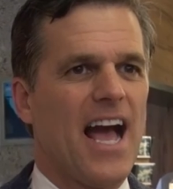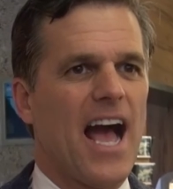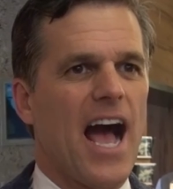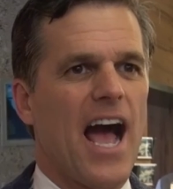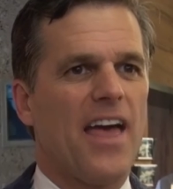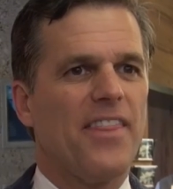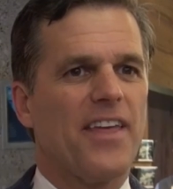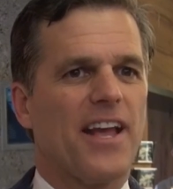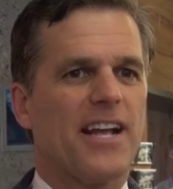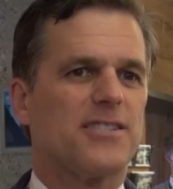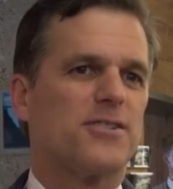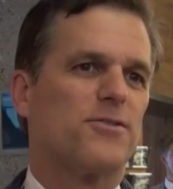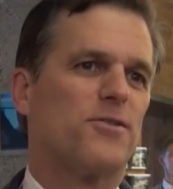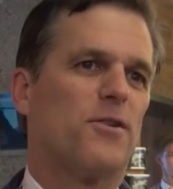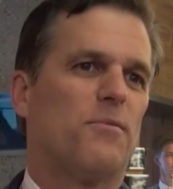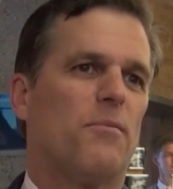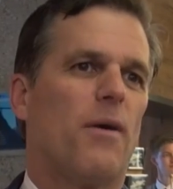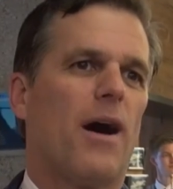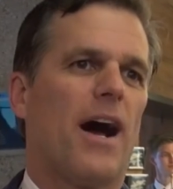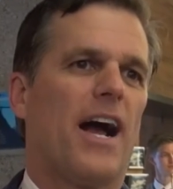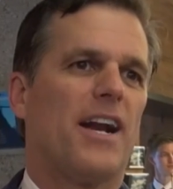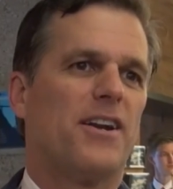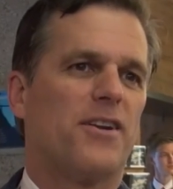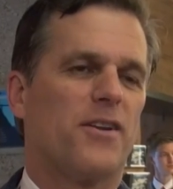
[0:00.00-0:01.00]
I think it's a
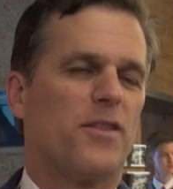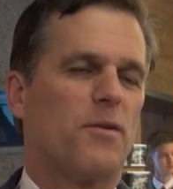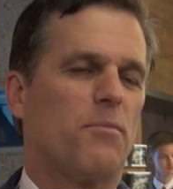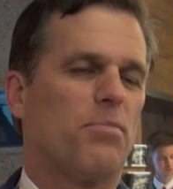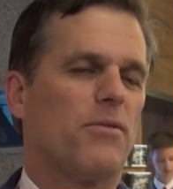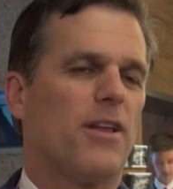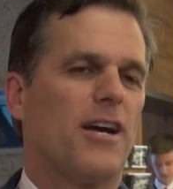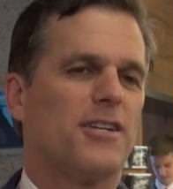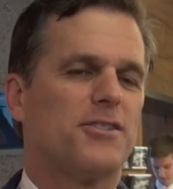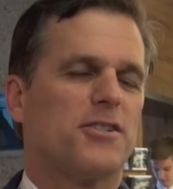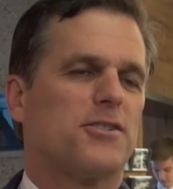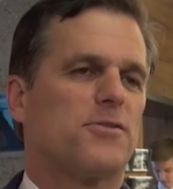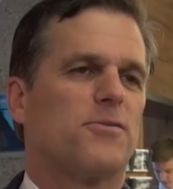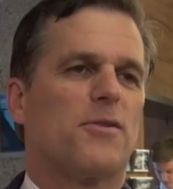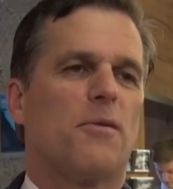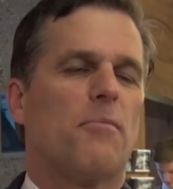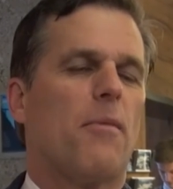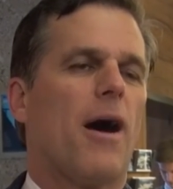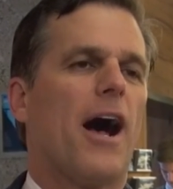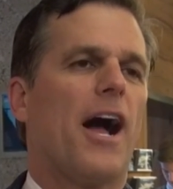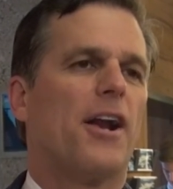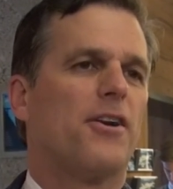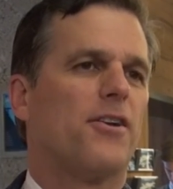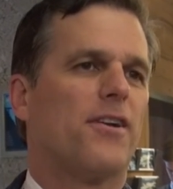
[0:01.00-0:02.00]
reminder. The Plunge is a
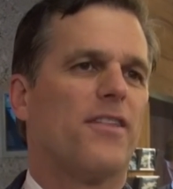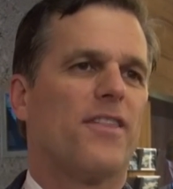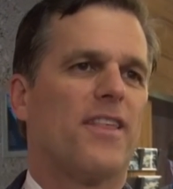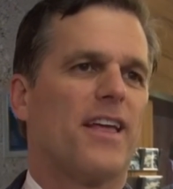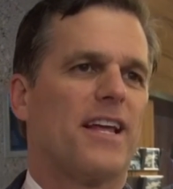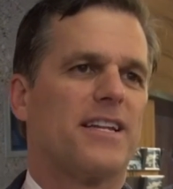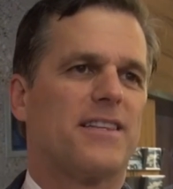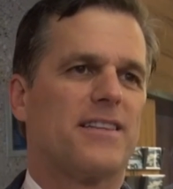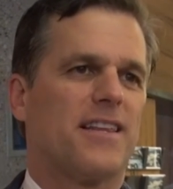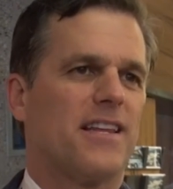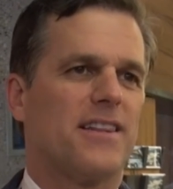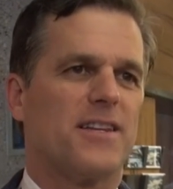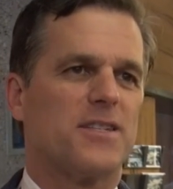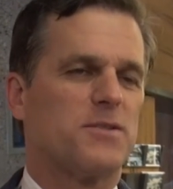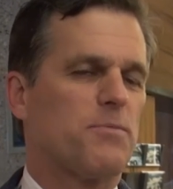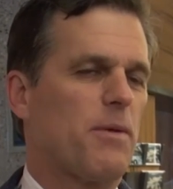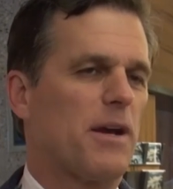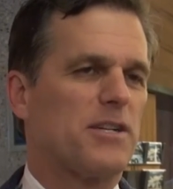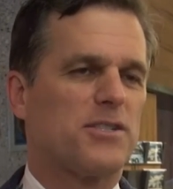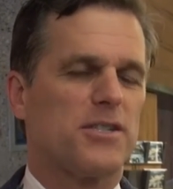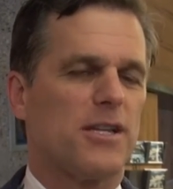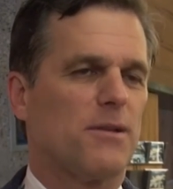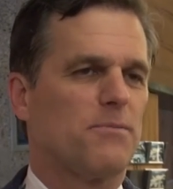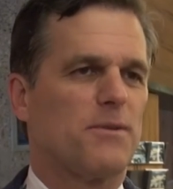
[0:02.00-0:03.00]
reminder that in the
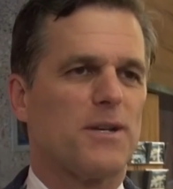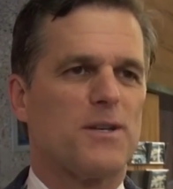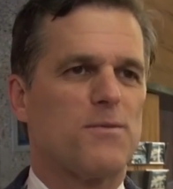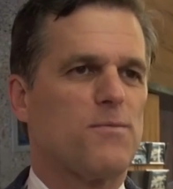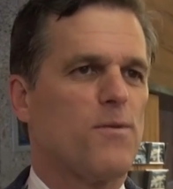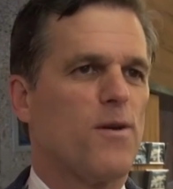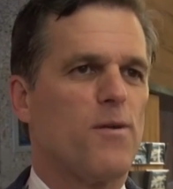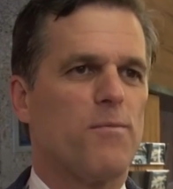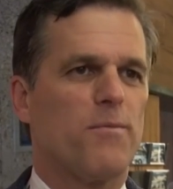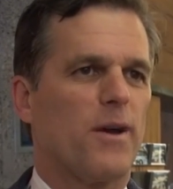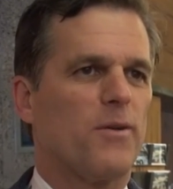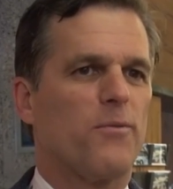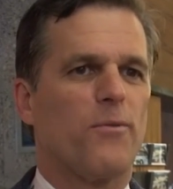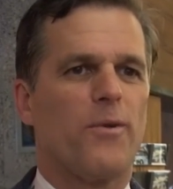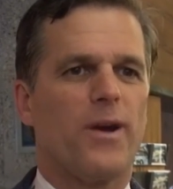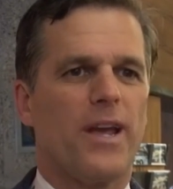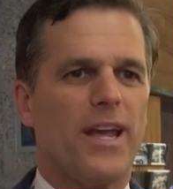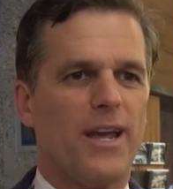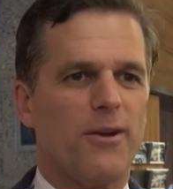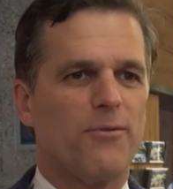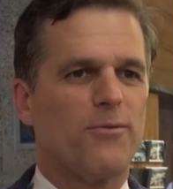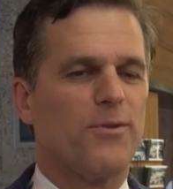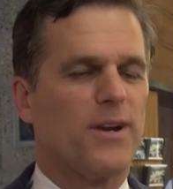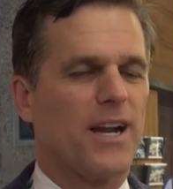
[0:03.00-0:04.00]
Special Olympics movement,
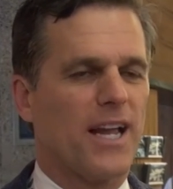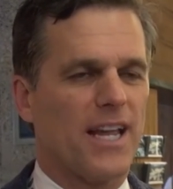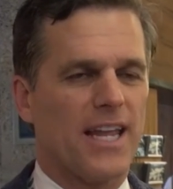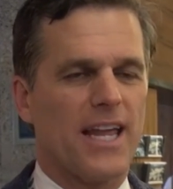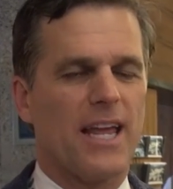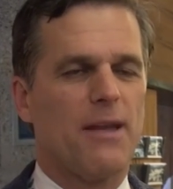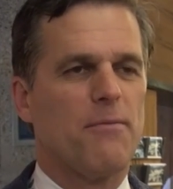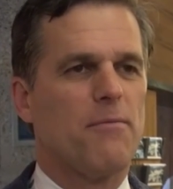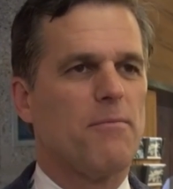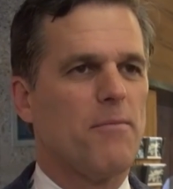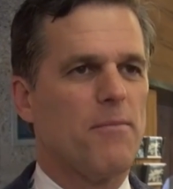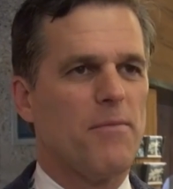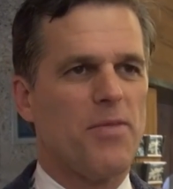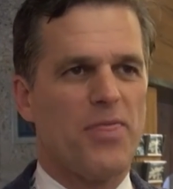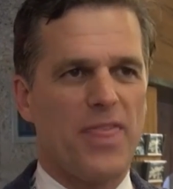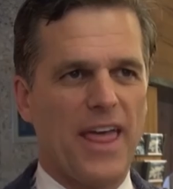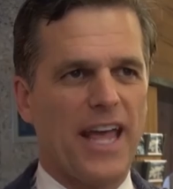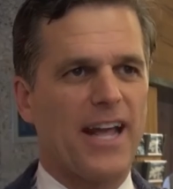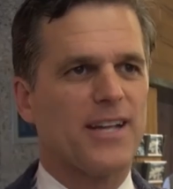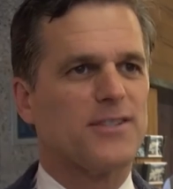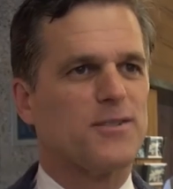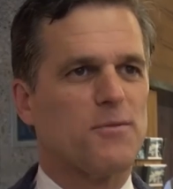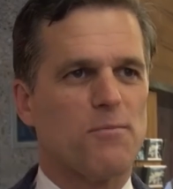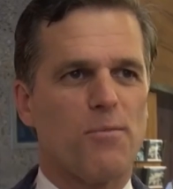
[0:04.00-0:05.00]
we really
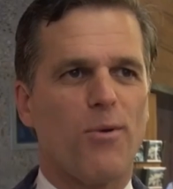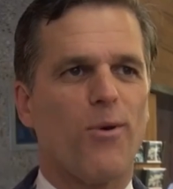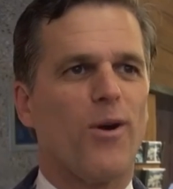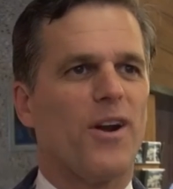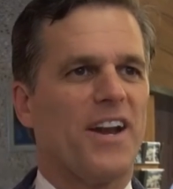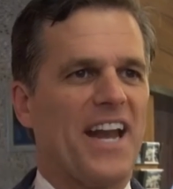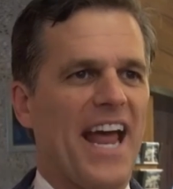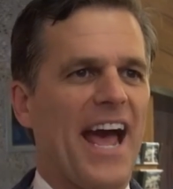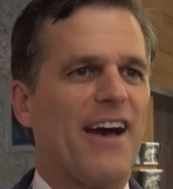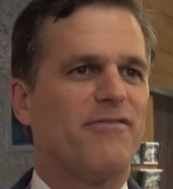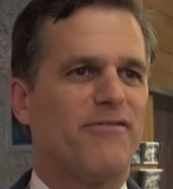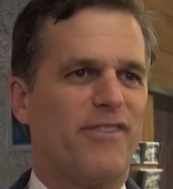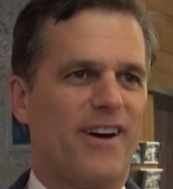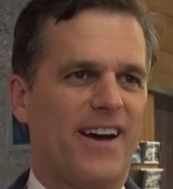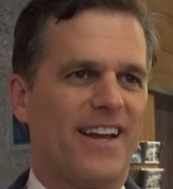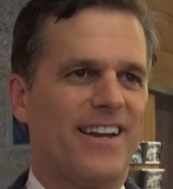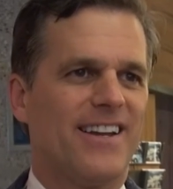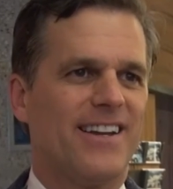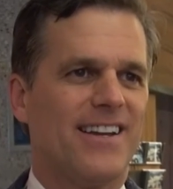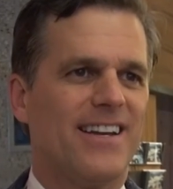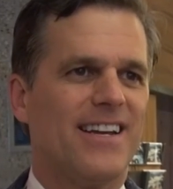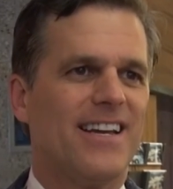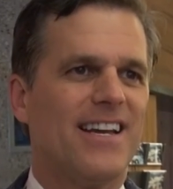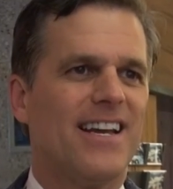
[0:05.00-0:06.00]
think it's important to have fun.